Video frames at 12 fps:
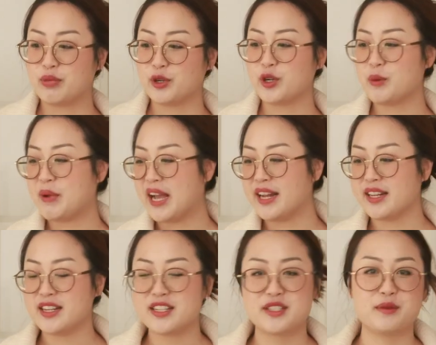burger
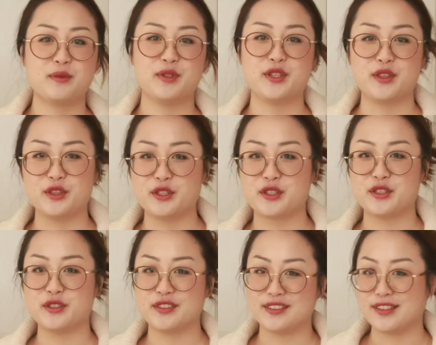patty doesn't really
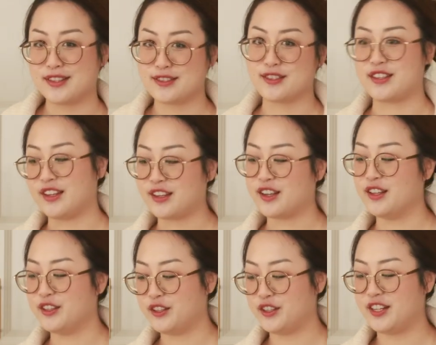look like skin
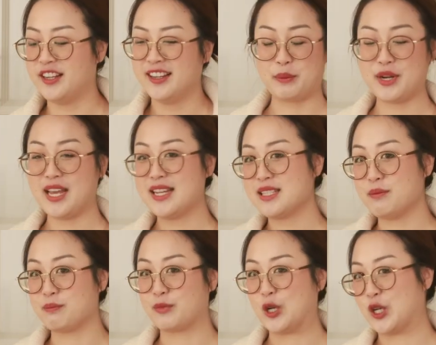colored, I'm gonna add
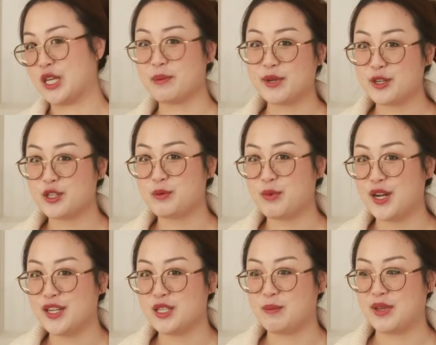some cookie butter
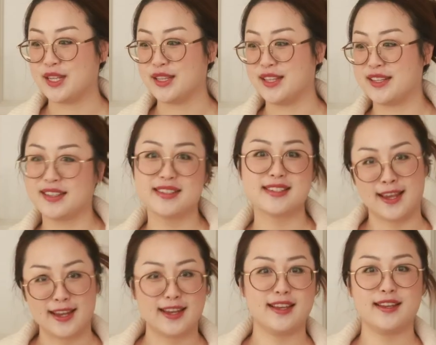spread to make it like
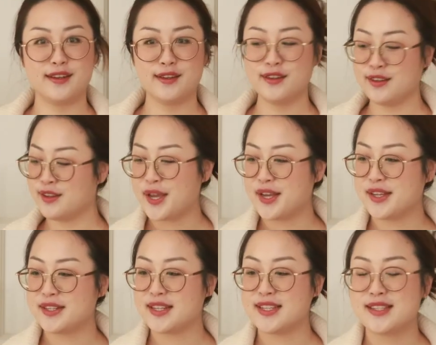tan.
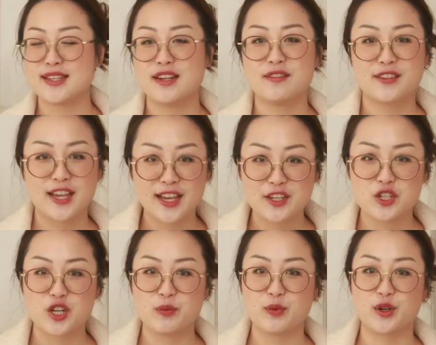And instead of
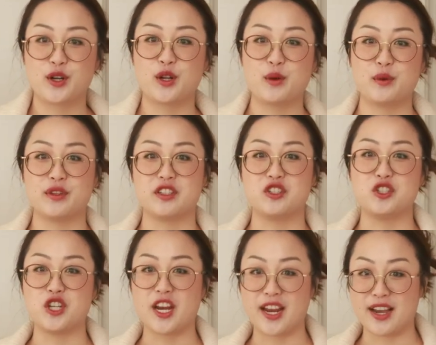ketchup, we're gonna go with
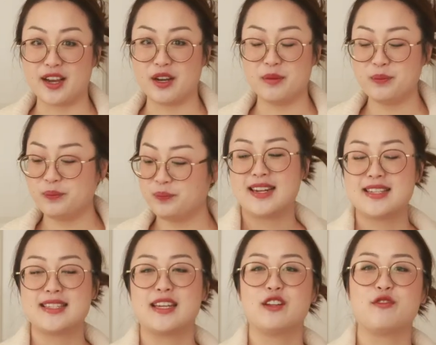jam. And
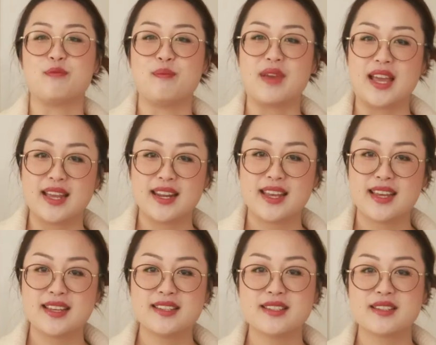instead of
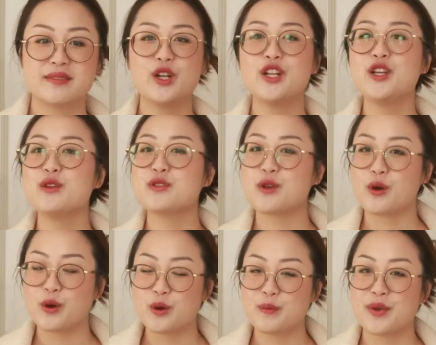mayonnaise, we're gonna use
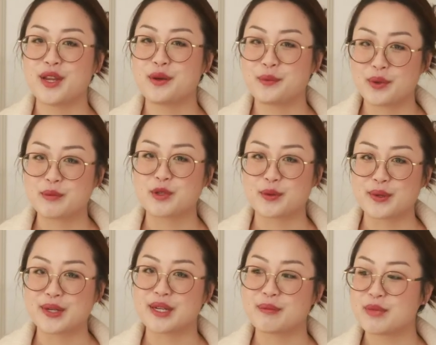homemade whipped
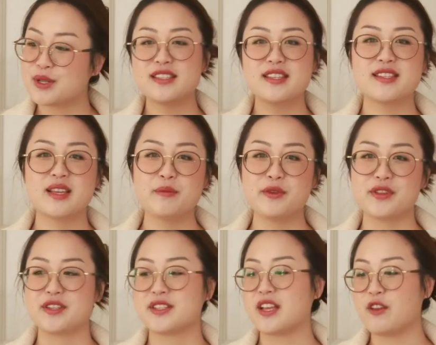cream. Let's assemble
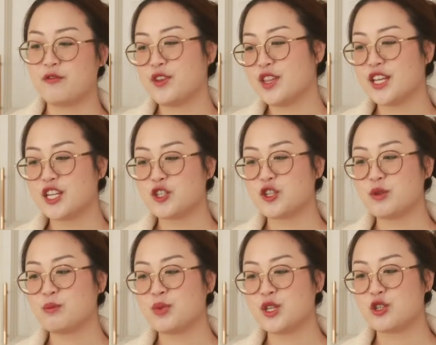this. I feel like it
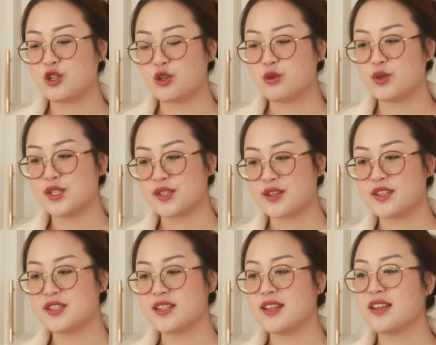shouldn't be too
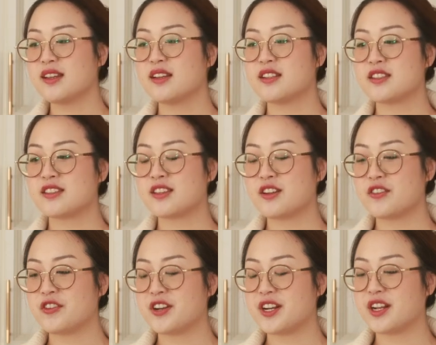disgusting
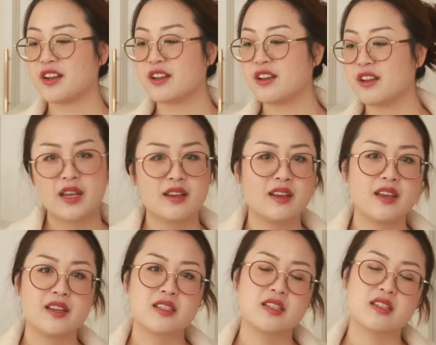considering
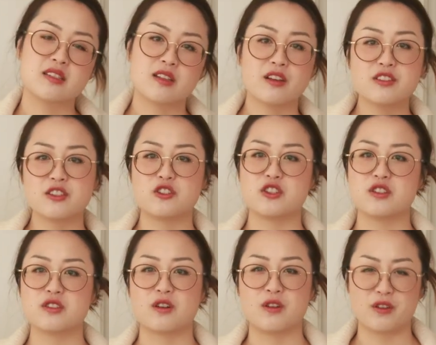pancakes and
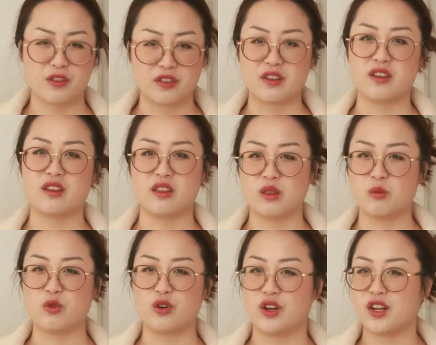sausages are a thing in the
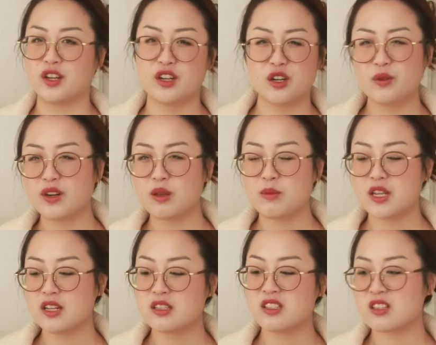morning. You know what I
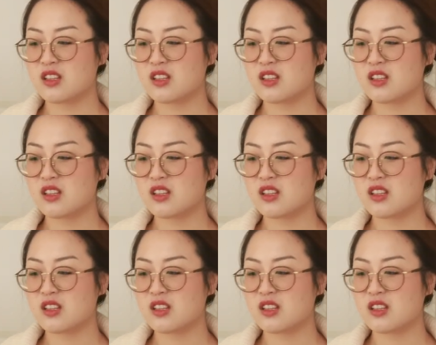mean?